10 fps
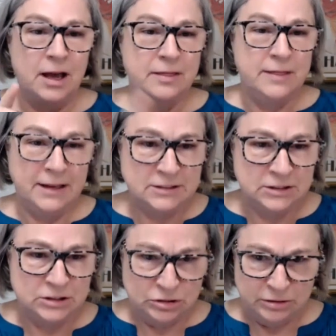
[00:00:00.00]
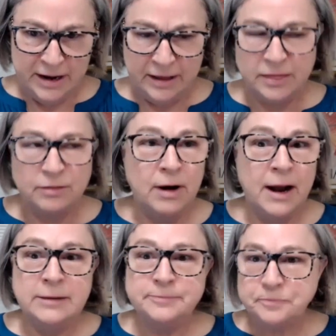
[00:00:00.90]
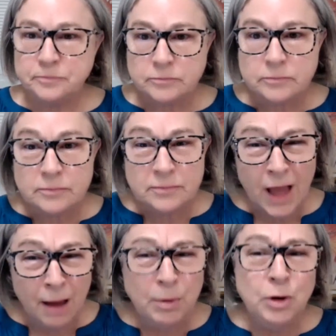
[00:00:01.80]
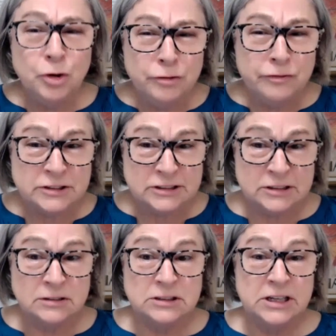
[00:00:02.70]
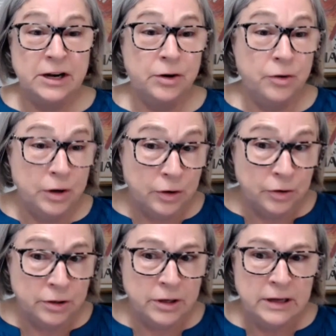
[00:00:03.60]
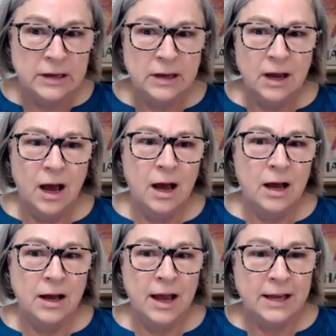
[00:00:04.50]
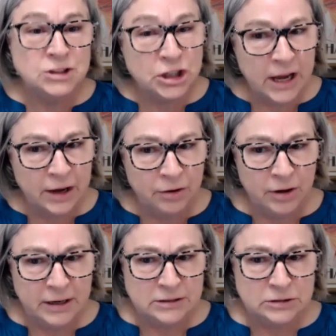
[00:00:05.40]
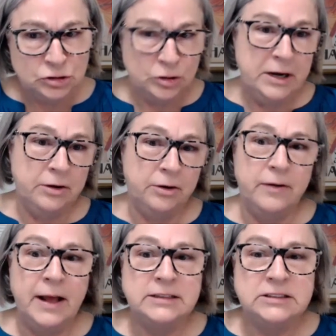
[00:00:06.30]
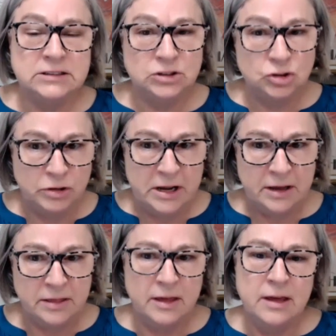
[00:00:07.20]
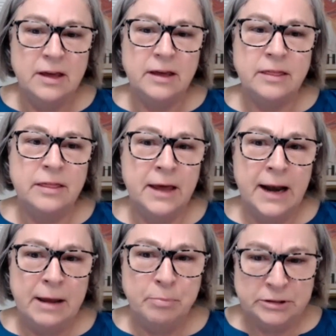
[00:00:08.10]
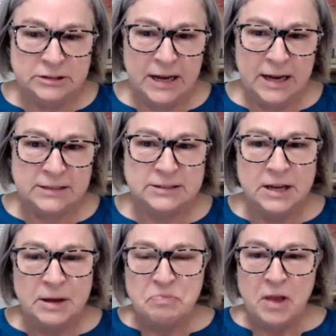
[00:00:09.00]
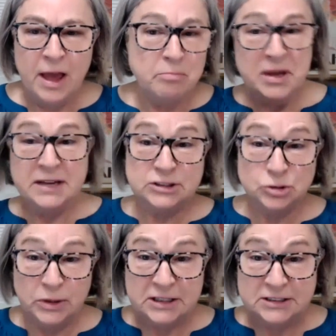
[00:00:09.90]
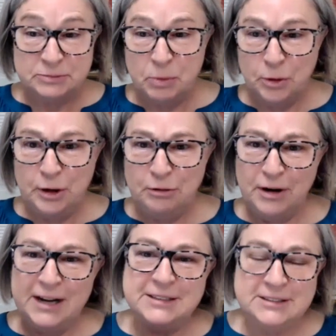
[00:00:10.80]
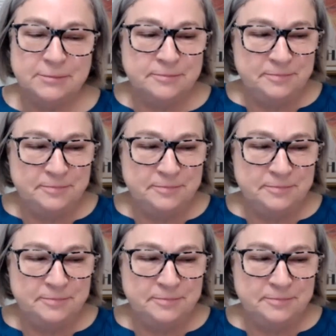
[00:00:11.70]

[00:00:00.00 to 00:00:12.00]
That's a strength, right? I'm a good facilitator and a good uh, educator and trainer. That's a strength that I possess. And being Swiss, born and raised,